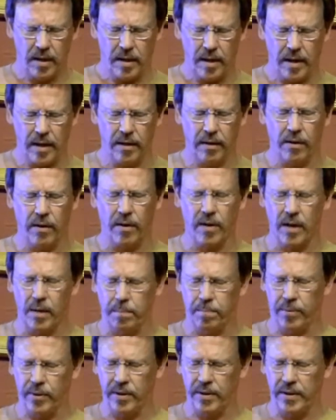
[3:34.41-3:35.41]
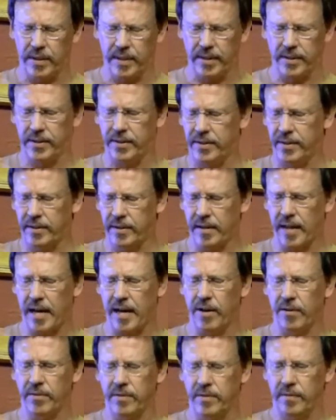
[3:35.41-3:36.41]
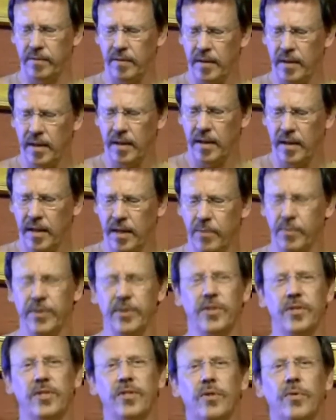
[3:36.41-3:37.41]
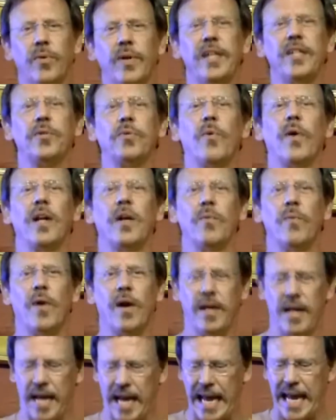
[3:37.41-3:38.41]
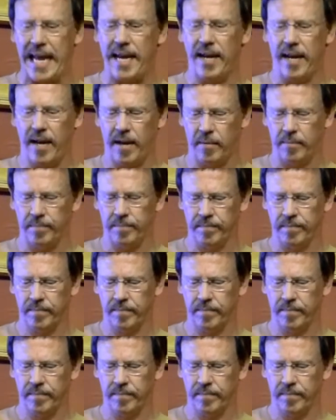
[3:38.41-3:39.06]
And Laura put this out. It was 3:21 a.m.